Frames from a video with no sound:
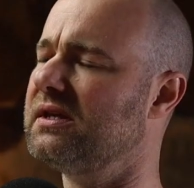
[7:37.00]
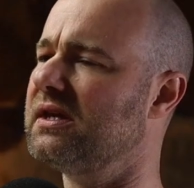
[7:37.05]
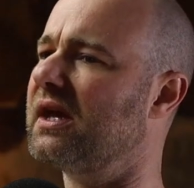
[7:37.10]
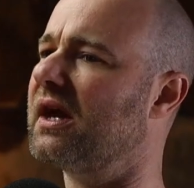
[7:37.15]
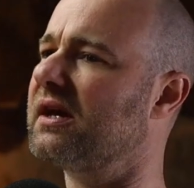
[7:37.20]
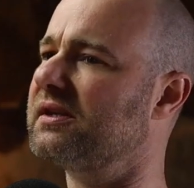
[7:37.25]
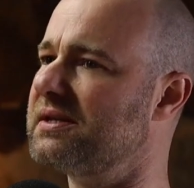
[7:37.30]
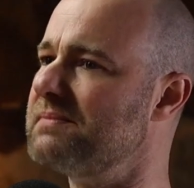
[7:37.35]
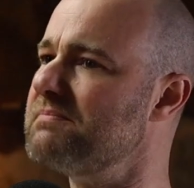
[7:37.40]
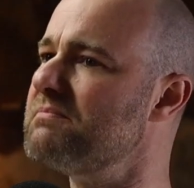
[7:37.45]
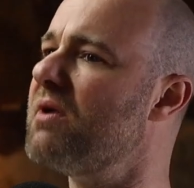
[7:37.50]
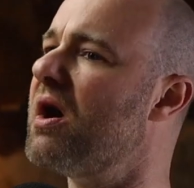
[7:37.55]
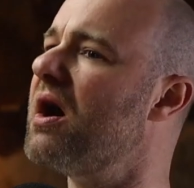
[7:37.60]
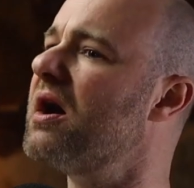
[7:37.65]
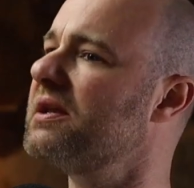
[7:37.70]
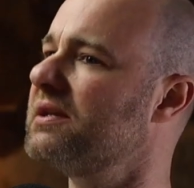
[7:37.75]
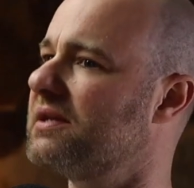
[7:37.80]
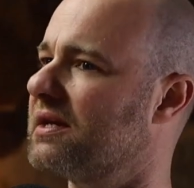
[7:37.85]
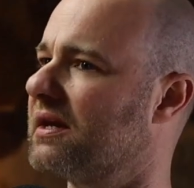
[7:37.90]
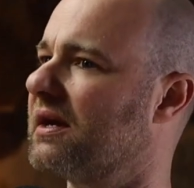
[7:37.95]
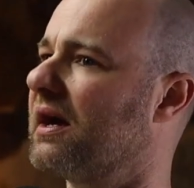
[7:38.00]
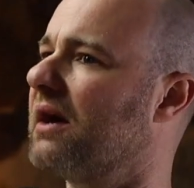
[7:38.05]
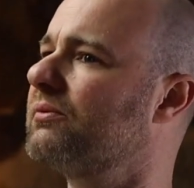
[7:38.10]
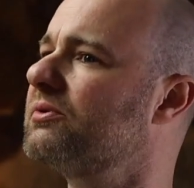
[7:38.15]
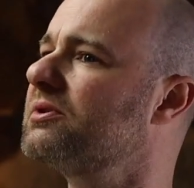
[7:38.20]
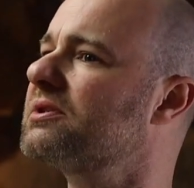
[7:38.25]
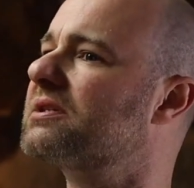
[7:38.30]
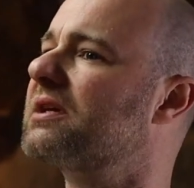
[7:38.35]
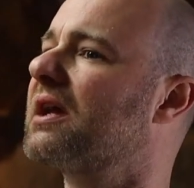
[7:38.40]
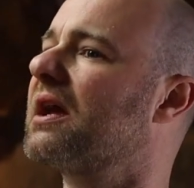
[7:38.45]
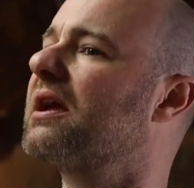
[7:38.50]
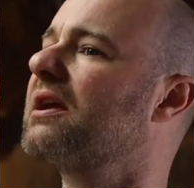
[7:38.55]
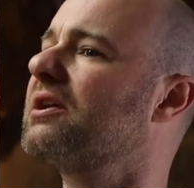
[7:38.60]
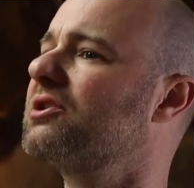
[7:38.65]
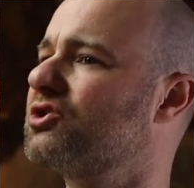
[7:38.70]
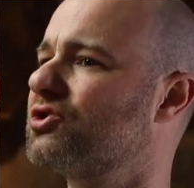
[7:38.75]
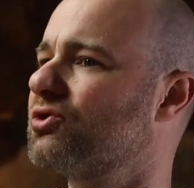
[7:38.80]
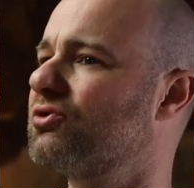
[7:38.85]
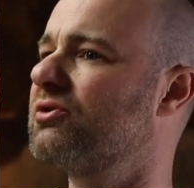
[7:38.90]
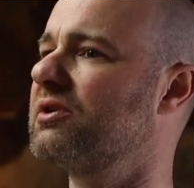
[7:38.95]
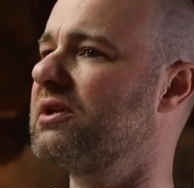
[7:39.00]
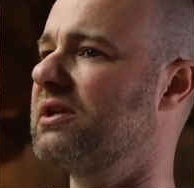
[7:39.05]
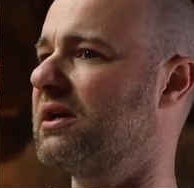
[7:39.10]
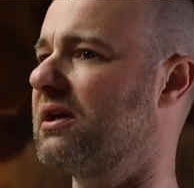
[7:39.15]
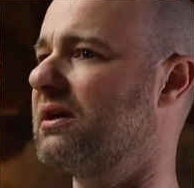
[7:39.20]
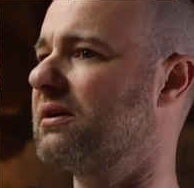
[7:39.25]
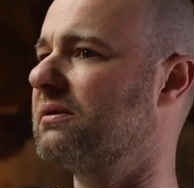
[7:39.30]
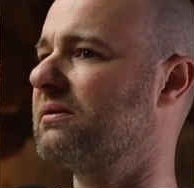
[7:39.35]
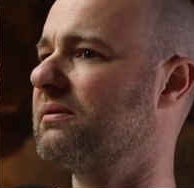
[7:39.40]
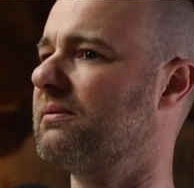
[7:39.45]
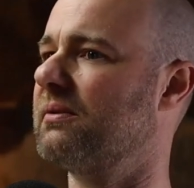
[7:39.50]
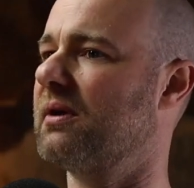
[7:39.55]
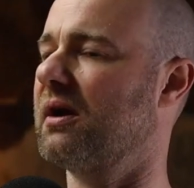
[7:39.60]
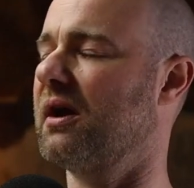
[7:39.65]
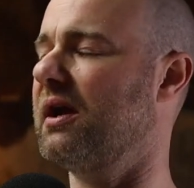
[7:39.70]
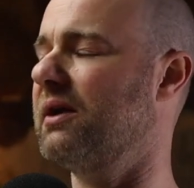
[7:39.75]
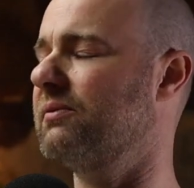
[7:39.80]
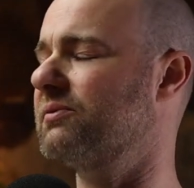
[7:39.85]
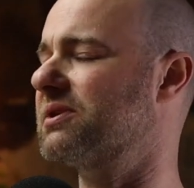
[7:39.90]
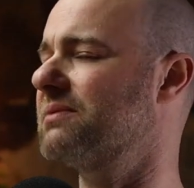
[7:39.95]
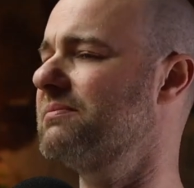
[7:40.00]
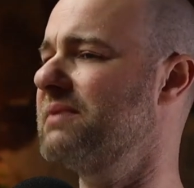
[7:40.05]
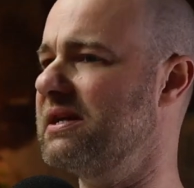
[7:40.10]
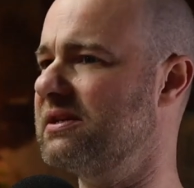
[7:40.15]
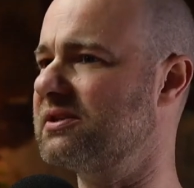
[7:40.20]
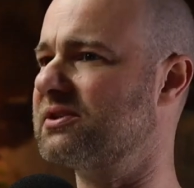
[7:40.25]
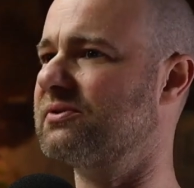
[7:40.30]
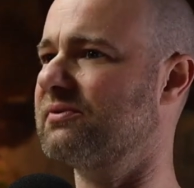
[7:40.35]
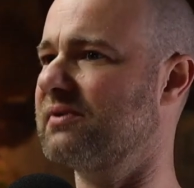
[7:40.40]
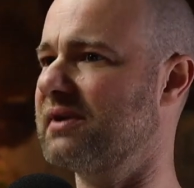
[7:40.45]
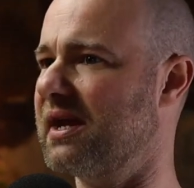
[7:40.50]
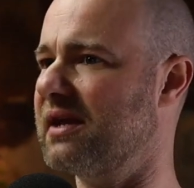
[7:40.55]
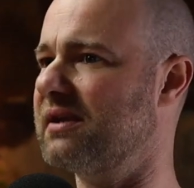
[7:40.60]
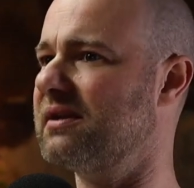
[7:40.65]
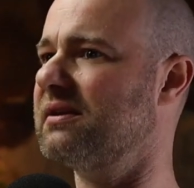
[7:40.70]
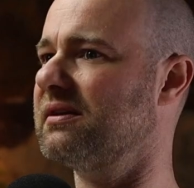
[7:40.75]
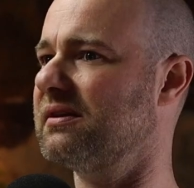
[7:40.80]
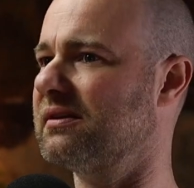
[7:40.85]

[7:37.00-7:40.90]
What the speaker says: I didn't mind it. I wouldn't say I enjoyed it. It was a means to an end.